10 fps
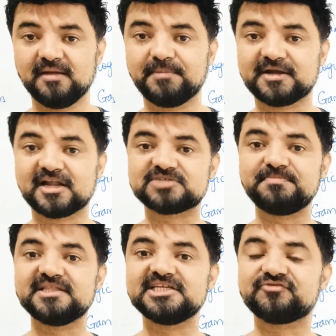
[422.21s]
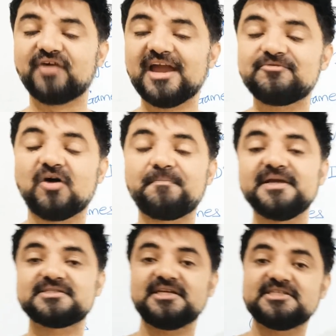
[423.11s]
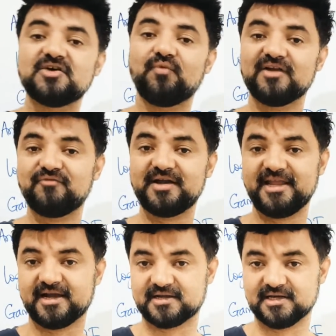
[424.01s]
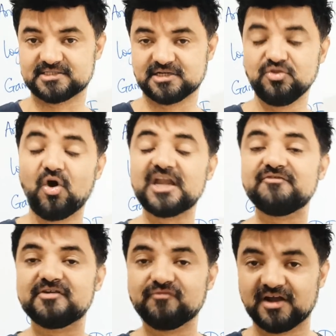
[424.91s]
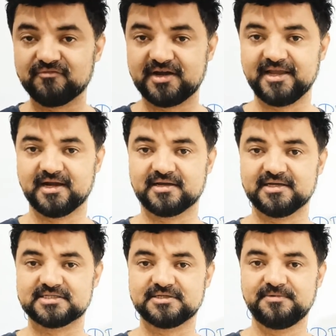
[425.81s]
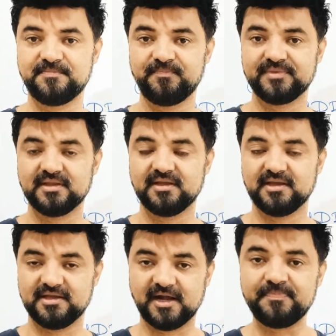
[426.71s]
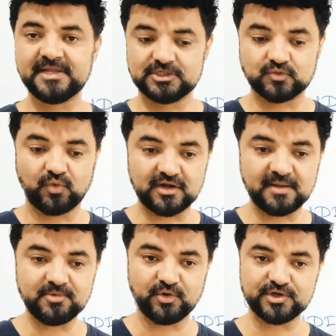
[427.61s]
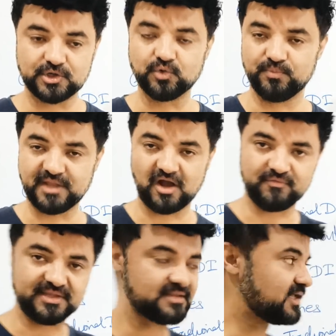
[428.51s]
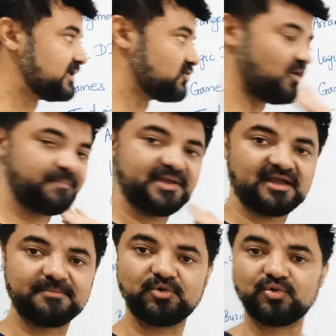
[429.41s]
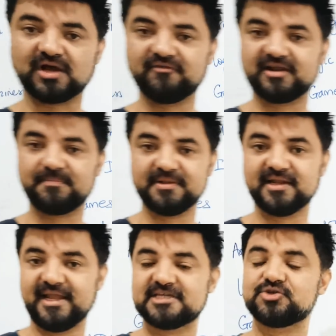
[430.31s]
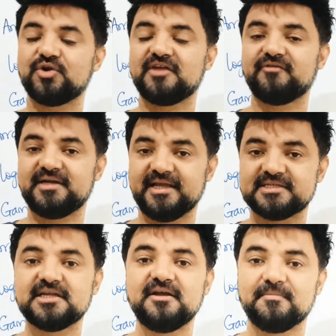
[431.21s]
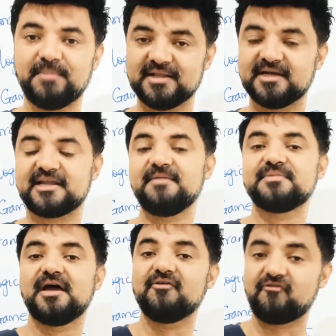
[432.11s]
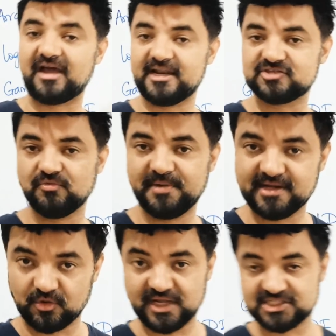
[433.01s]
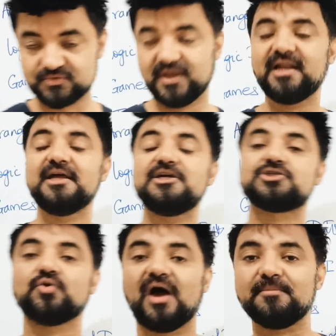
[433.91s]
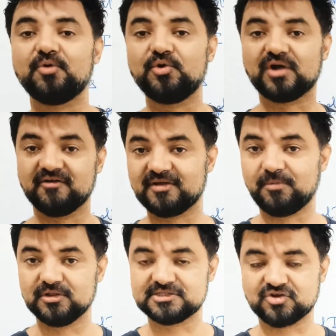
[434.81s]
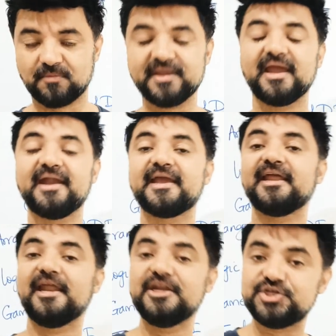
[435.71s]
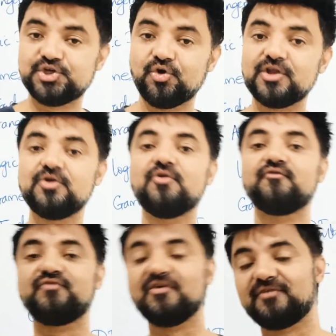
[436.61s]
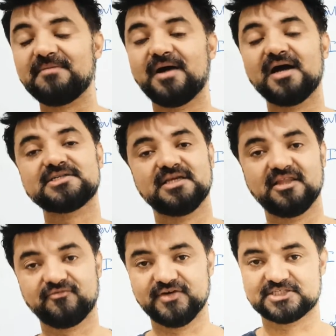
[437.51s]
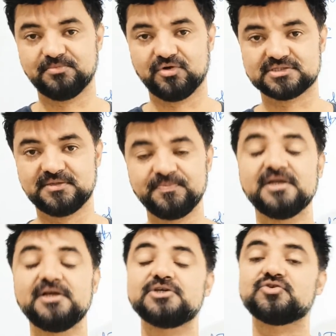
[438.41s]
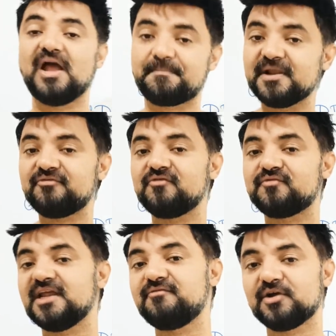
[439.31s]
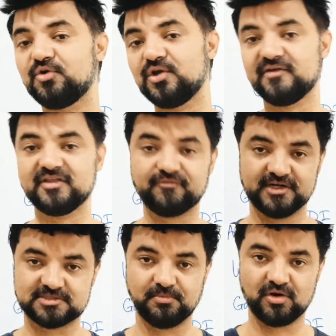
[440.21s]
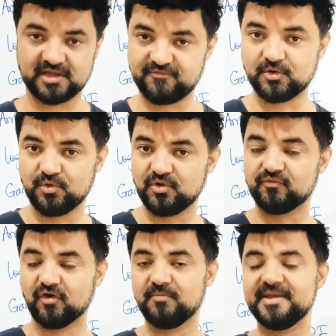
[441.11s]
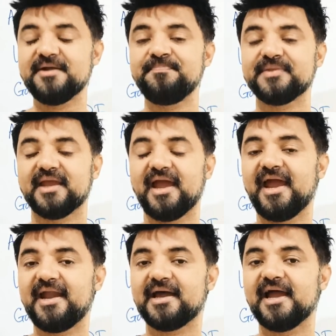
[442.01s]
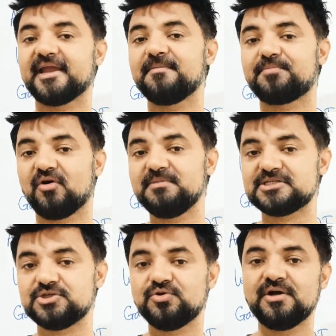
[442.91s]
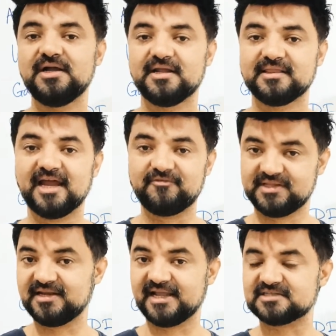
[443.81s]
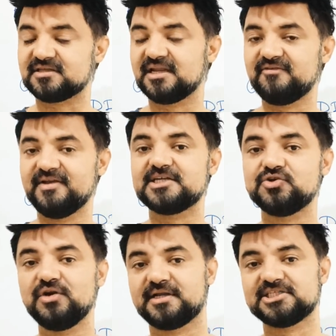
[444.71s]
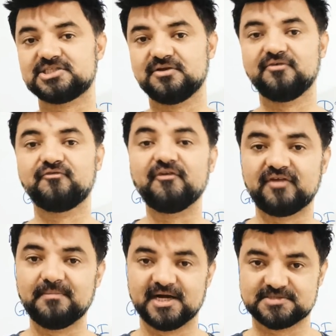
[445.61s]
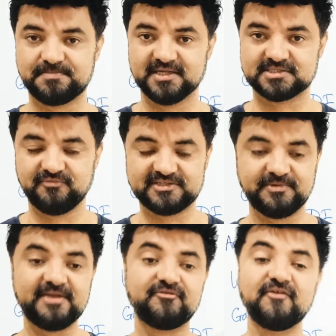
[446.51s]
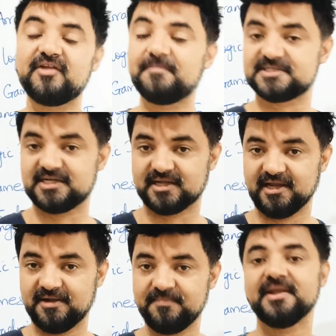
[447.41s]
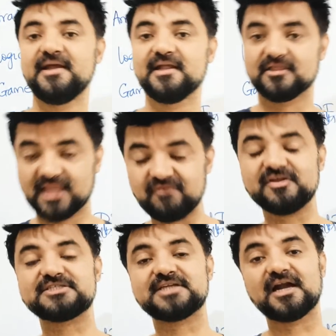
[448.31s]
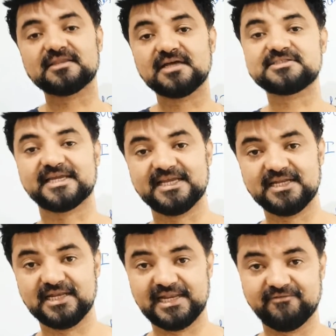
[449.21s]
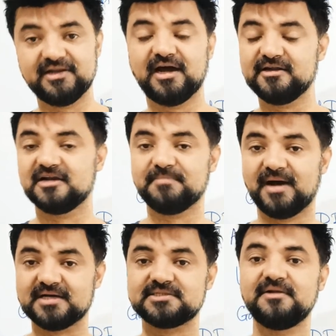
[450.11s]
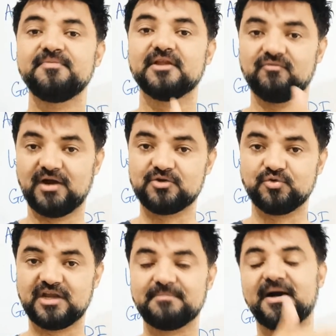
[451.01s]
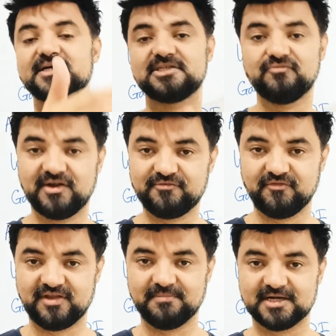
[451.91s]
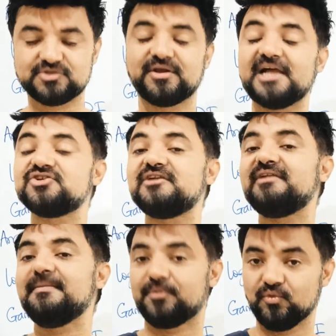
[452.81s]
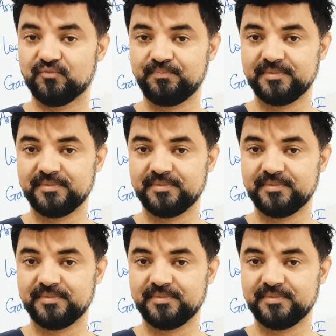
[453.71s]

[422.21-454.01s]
but trust me, these 5 topics is a 1-1 Dekha task, not even 1-1 Dekha task. Yeah. So what I'm going to do now, these are the topics I'm going to cover up in the next 21 days. By the time the virus will be down as well. So I'm going to cover up all these topics and I can ensure you 50 marks in the first mocks. So April 15, we're going to give the first mock if you're going to follow me. And I can promise you that within next 3 weeks, you will touch 50 marks plus, which means 50%. Then we start the second level, 100 marks, 120 marks, 150 marks. So gradually we'll improve.